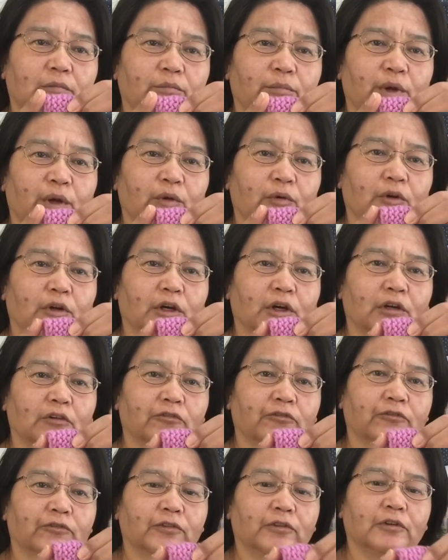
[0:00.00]
Bound
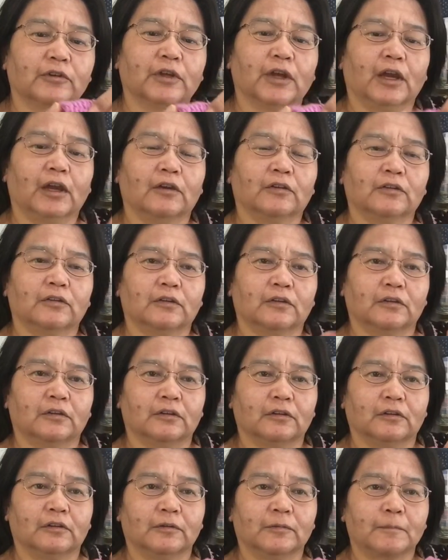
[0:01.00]
off, cast
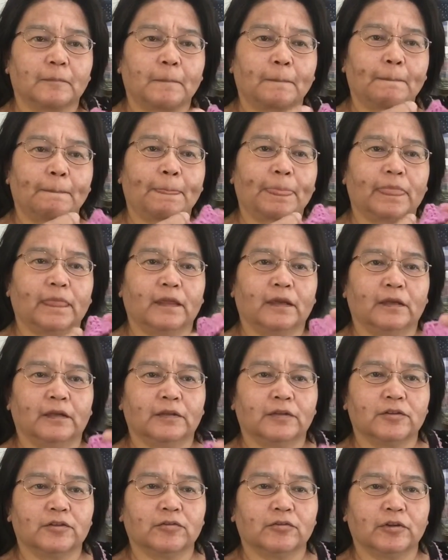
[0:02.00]
on,
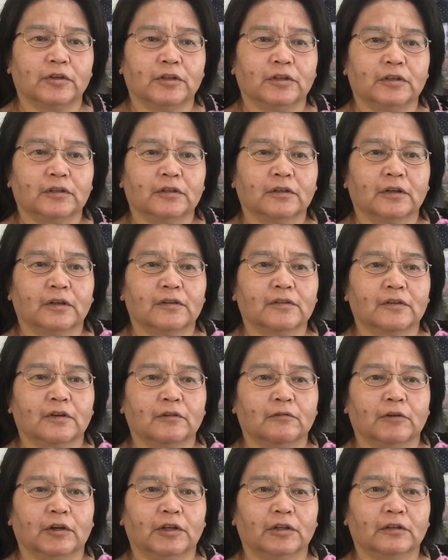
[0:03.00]
and joined as I
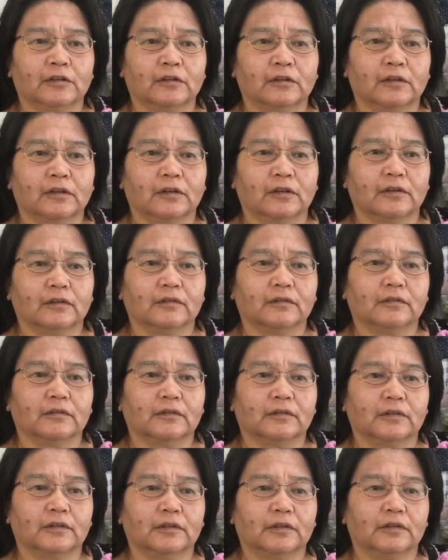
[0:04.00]
went
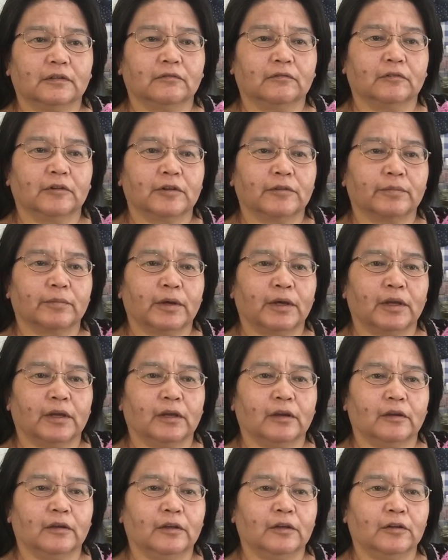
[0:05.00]
with
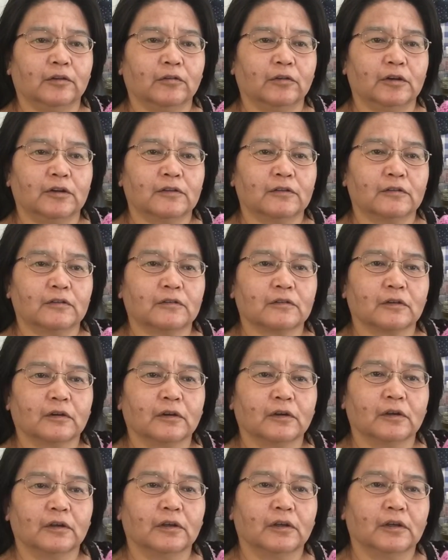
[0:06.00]
my increases
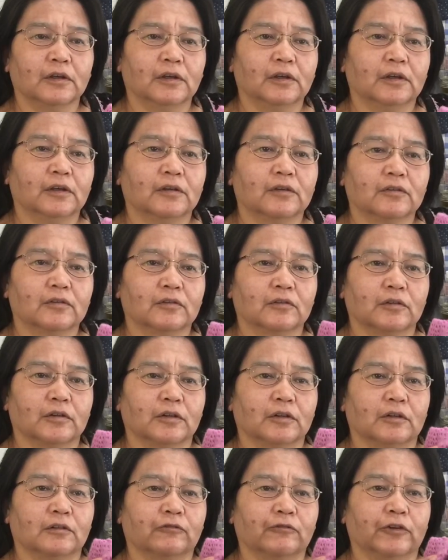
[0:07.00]
so
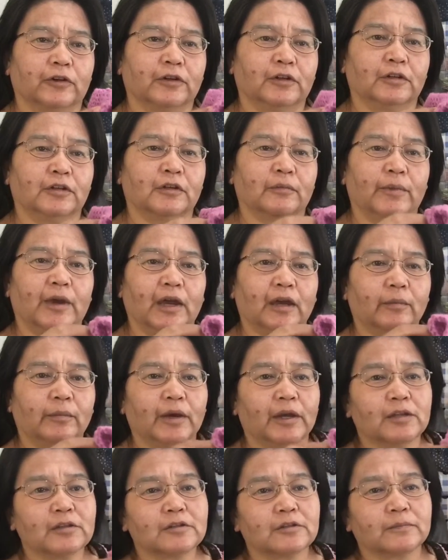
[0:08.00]
that the front and the back
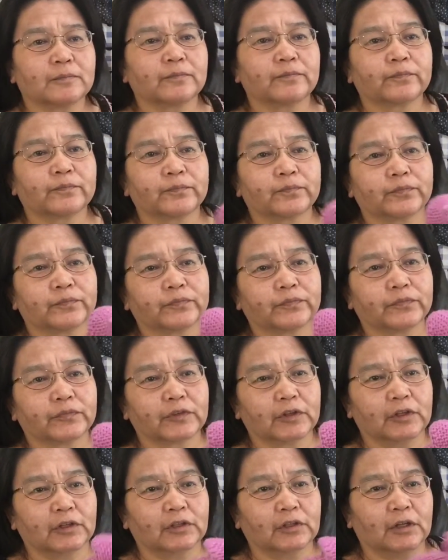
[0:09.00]
match.
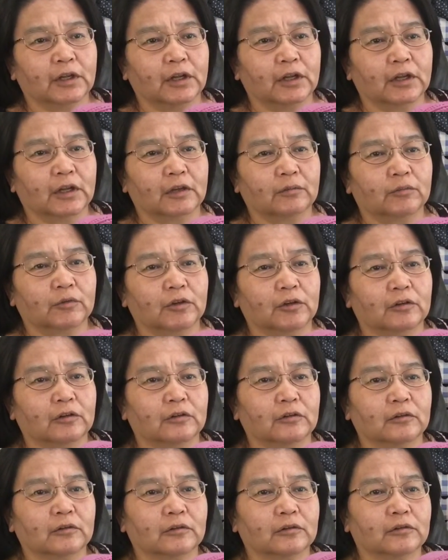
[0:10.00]
And then I kept
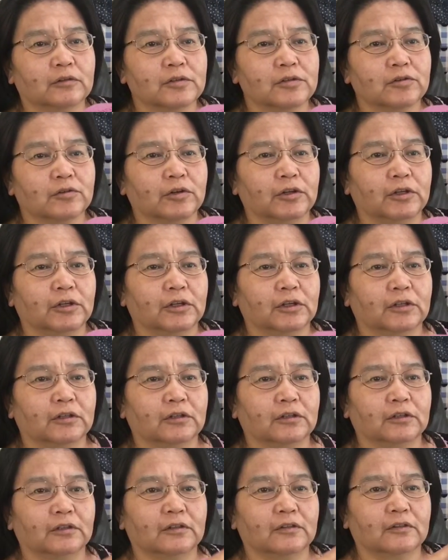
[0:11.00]
on joining and
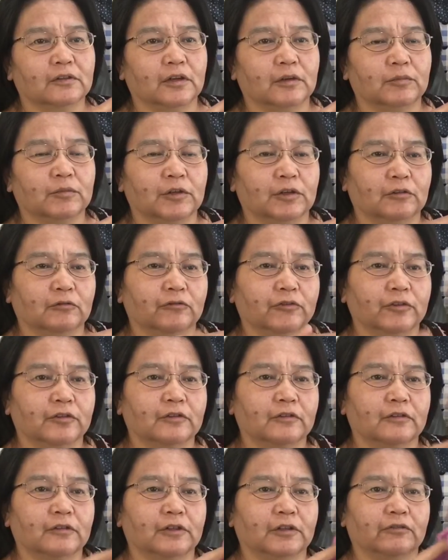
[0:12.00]
did the same thing for the
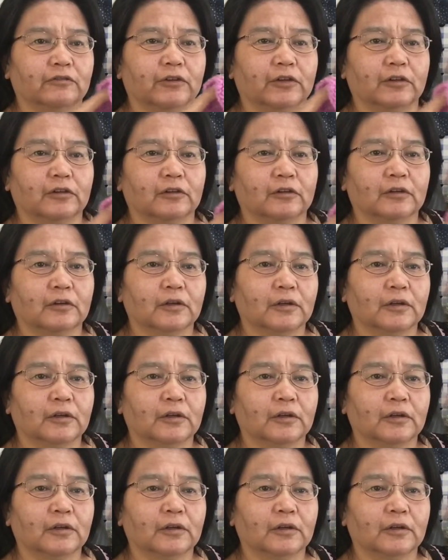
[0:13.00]
sleeve here.